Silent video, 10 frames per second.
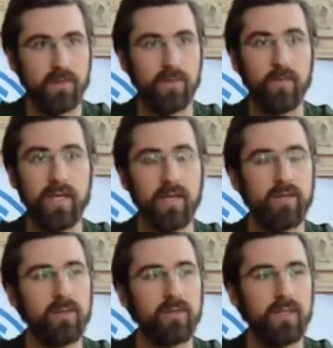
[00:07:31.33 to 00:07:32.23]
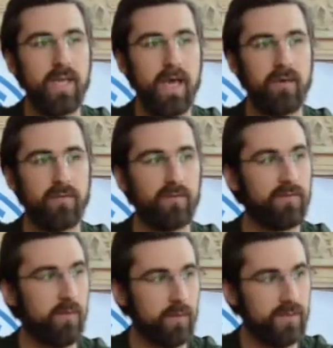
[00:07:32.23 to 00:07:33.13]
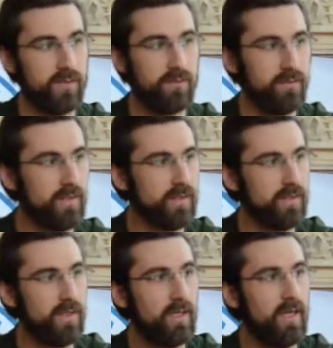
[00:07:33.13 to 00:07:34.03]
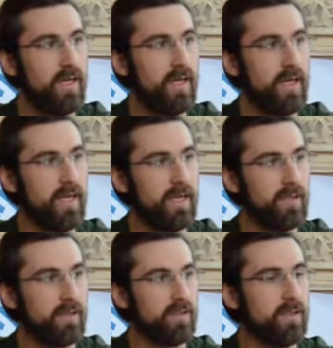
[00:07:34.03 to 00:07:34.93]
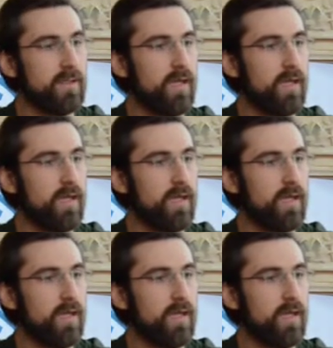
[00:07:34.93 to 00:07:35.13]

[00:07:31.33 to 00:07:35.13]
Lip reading: So we currently have 4 students and